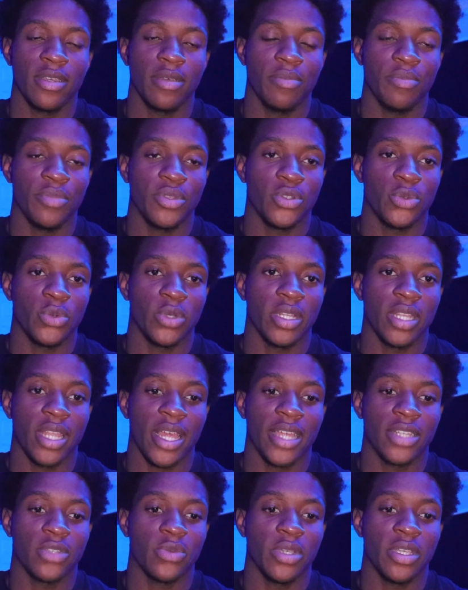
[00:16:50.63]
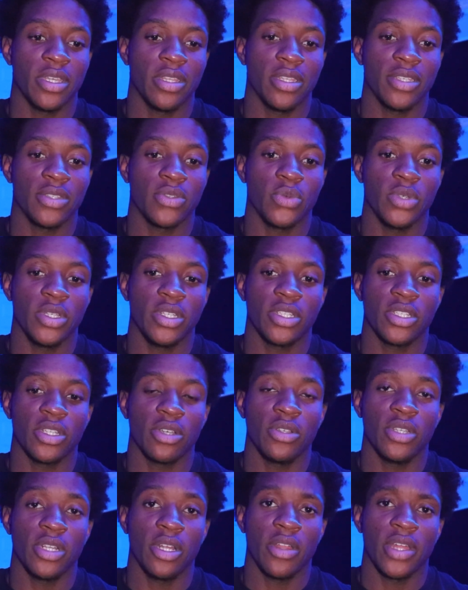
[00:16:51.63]
between last week and this week, so
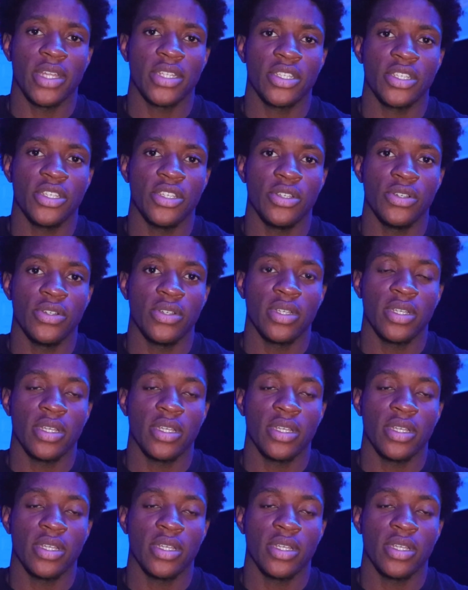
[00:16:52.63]
you know, that's cute.